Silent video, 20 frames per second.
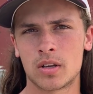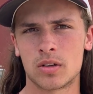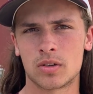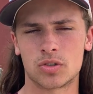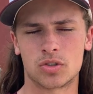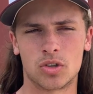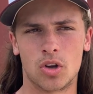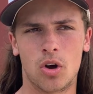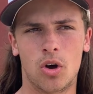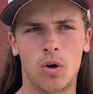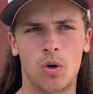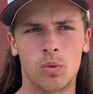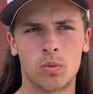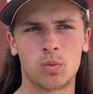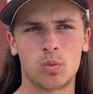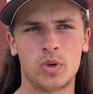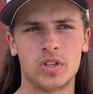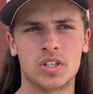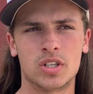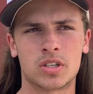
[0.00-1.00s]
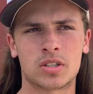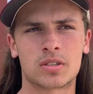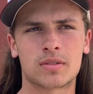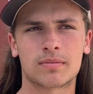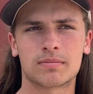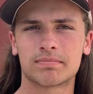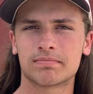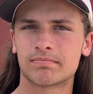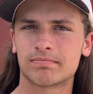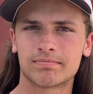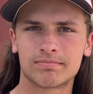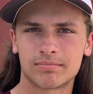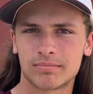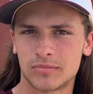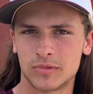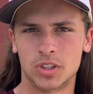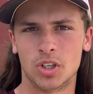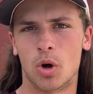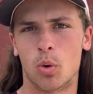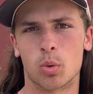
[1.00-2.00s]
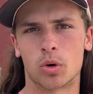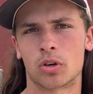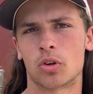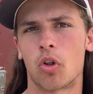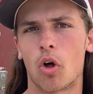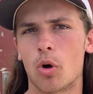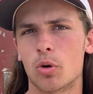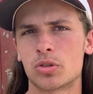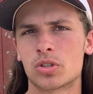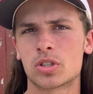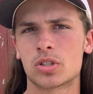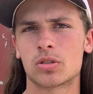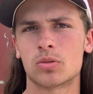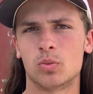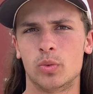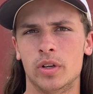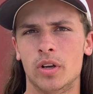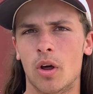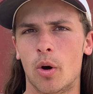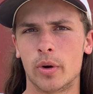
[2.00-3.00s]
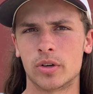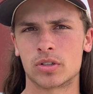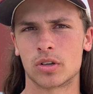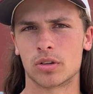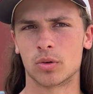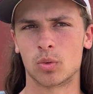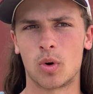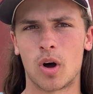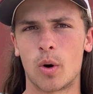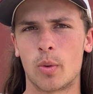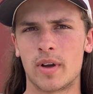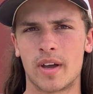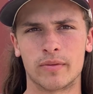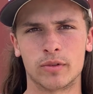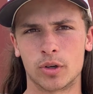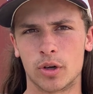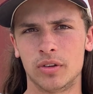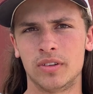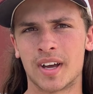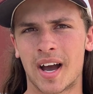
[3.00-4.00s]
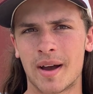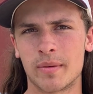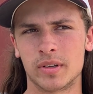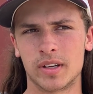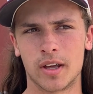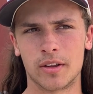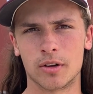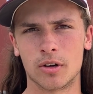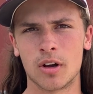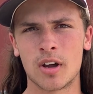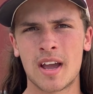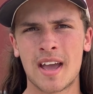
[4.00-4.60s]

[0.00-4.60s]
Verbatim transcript: So we just, you know, we're close, we know each other well, we have a good time together,